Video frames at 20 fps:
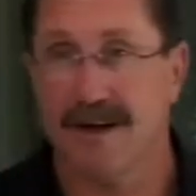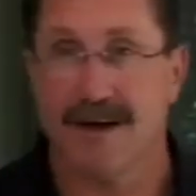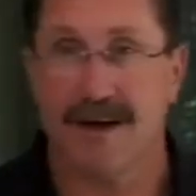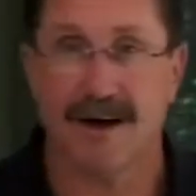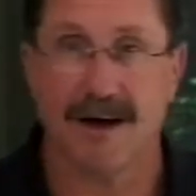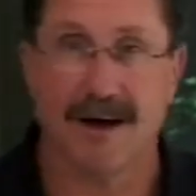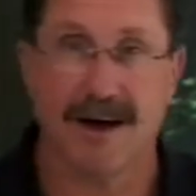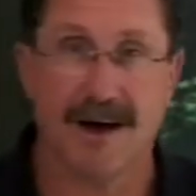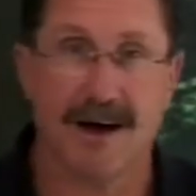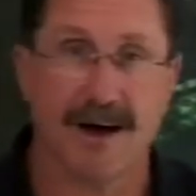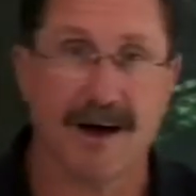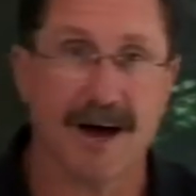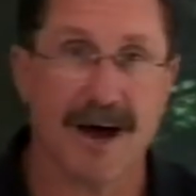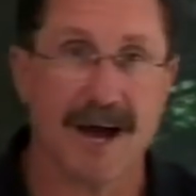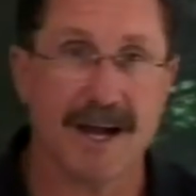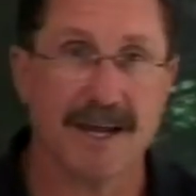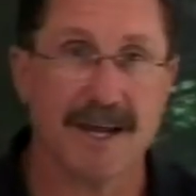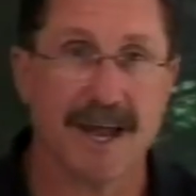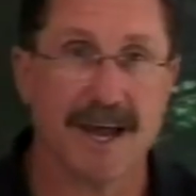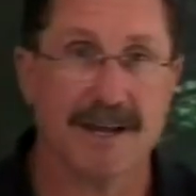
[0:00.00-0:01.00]
Uh, I
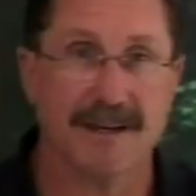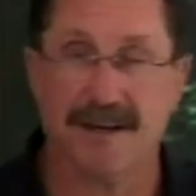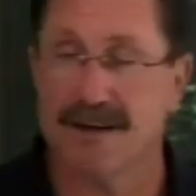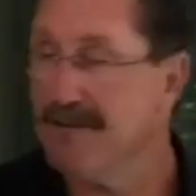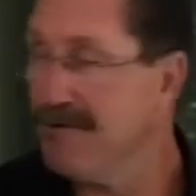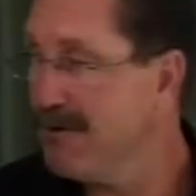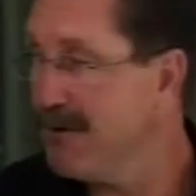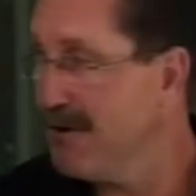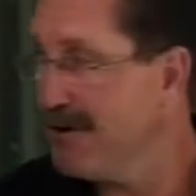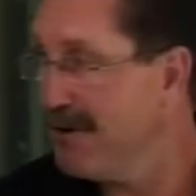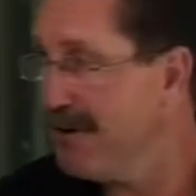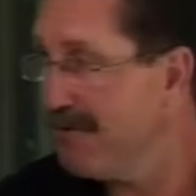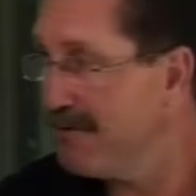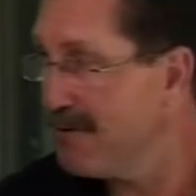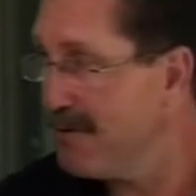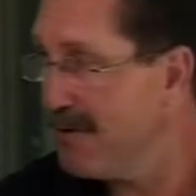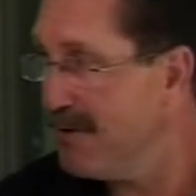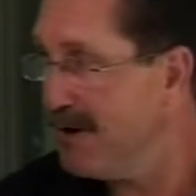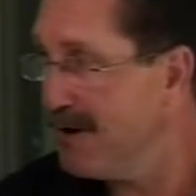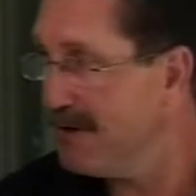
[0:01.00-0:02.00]
can't give her enough
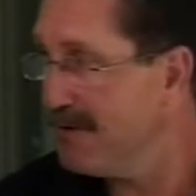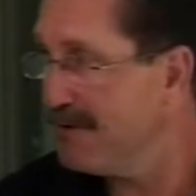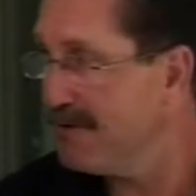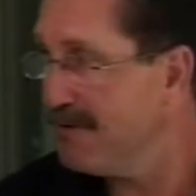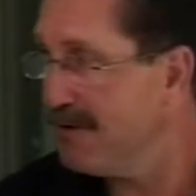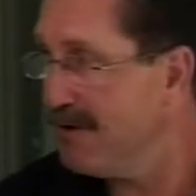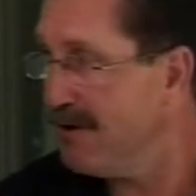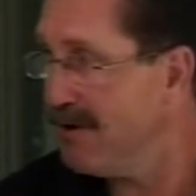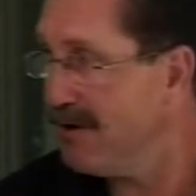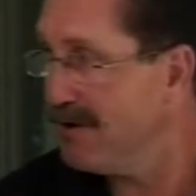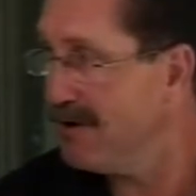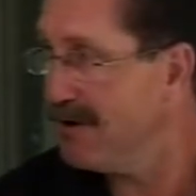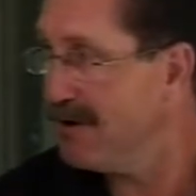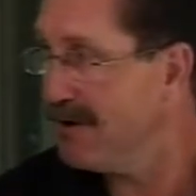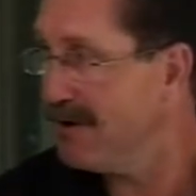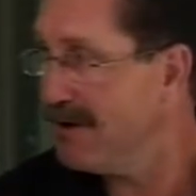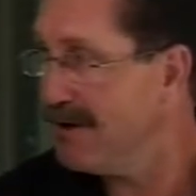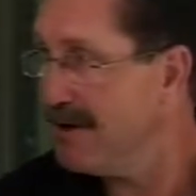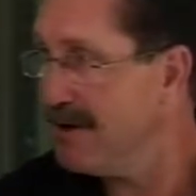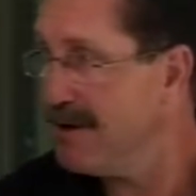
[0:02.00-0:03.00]
credit for all the
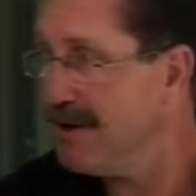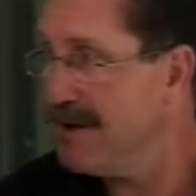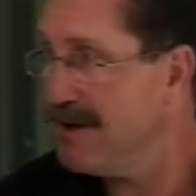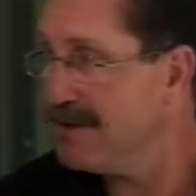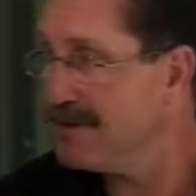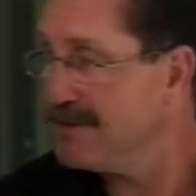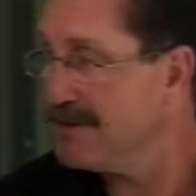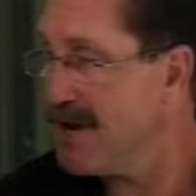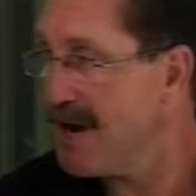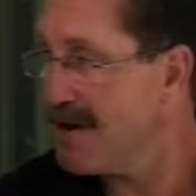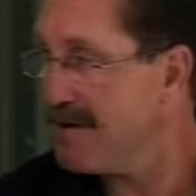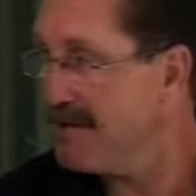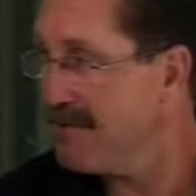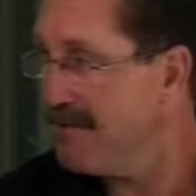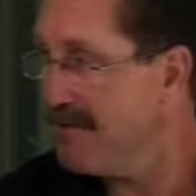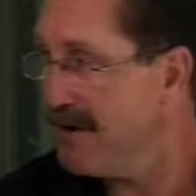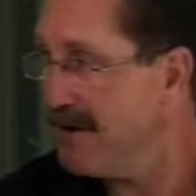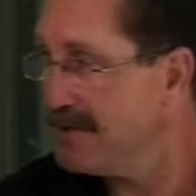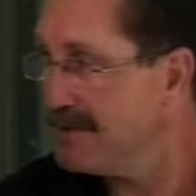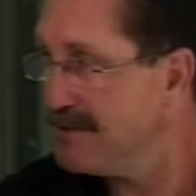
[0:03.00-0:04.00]

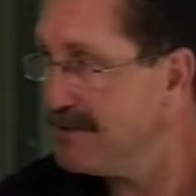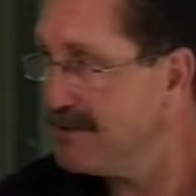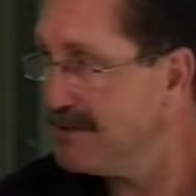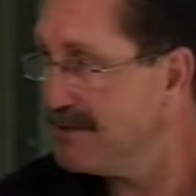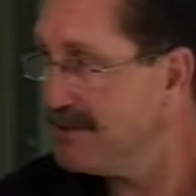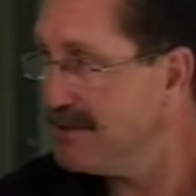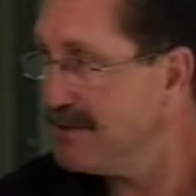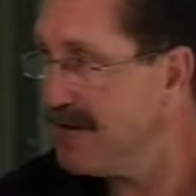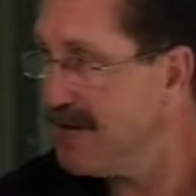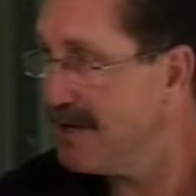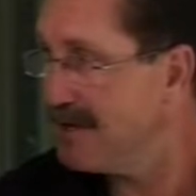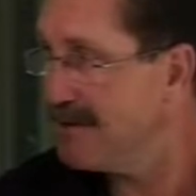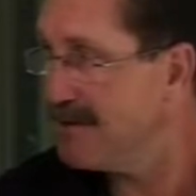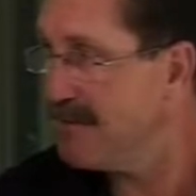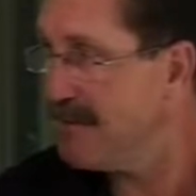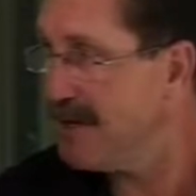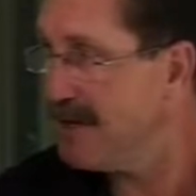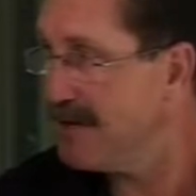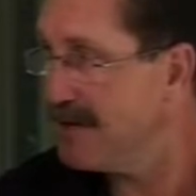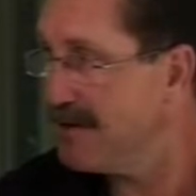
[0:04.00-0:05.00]
sacrifices she's had to
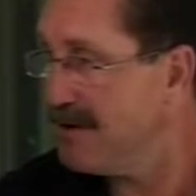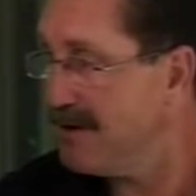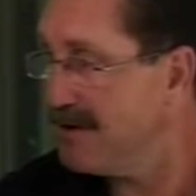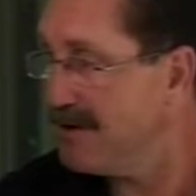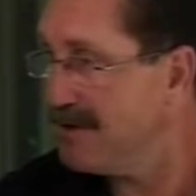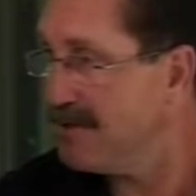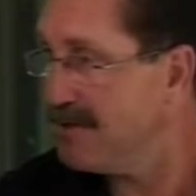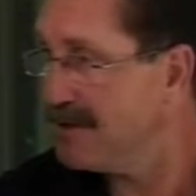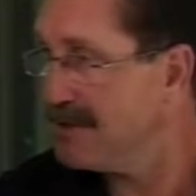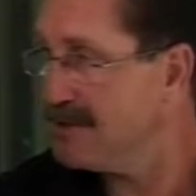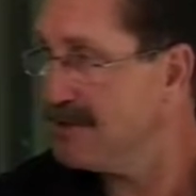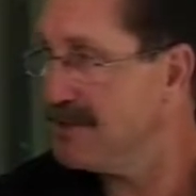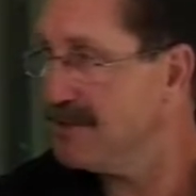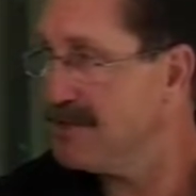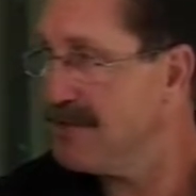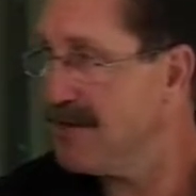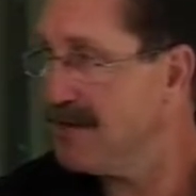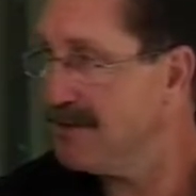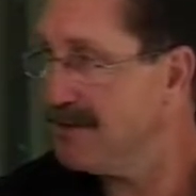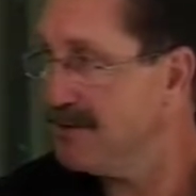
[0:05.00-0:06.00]
make and all the things she's
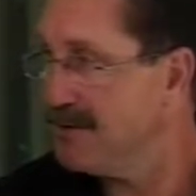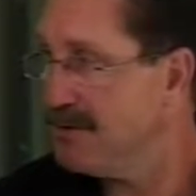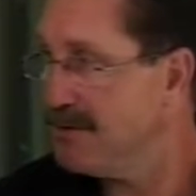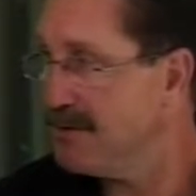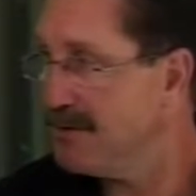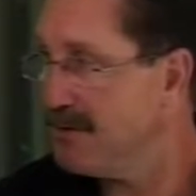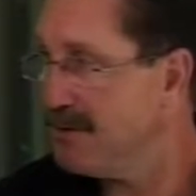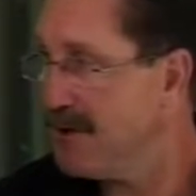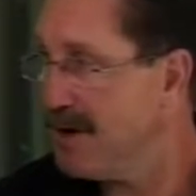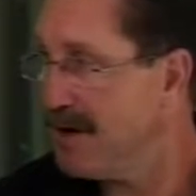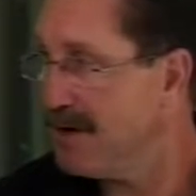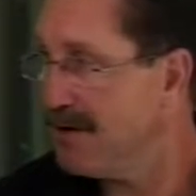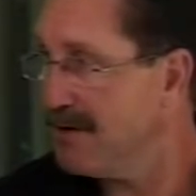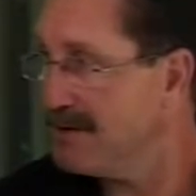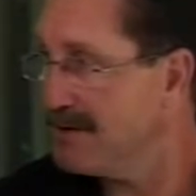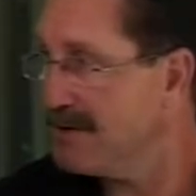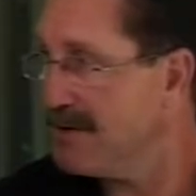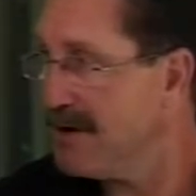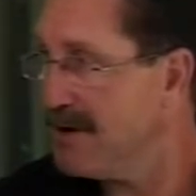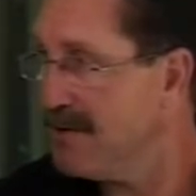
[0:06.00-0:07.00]
had to do throughout our
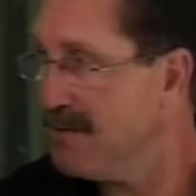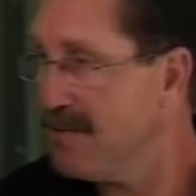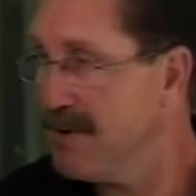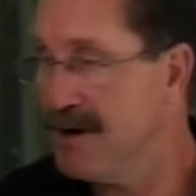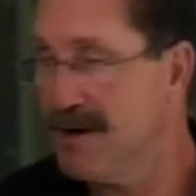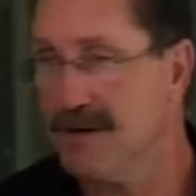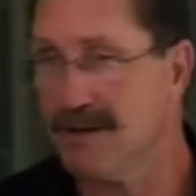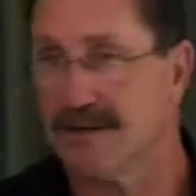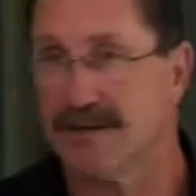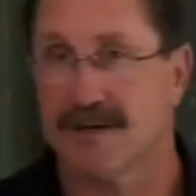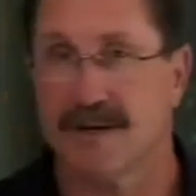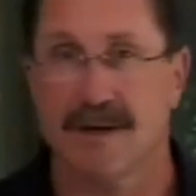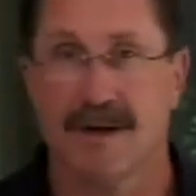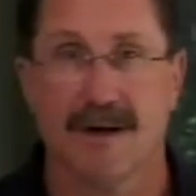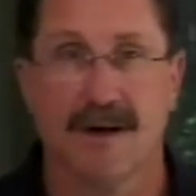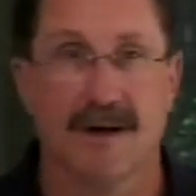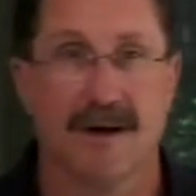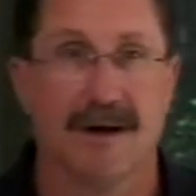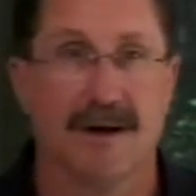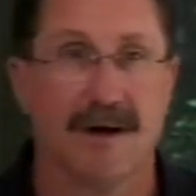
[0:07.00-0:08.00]
entire marriage
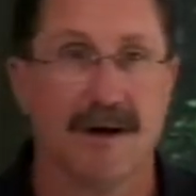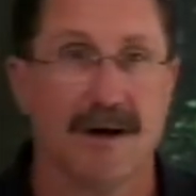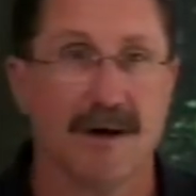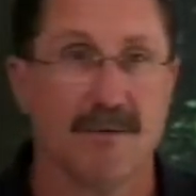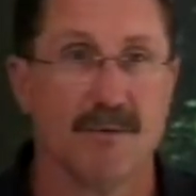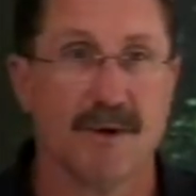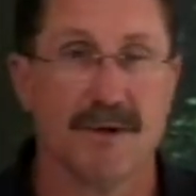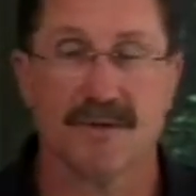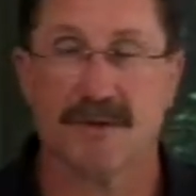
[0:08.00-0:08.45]
uh, with the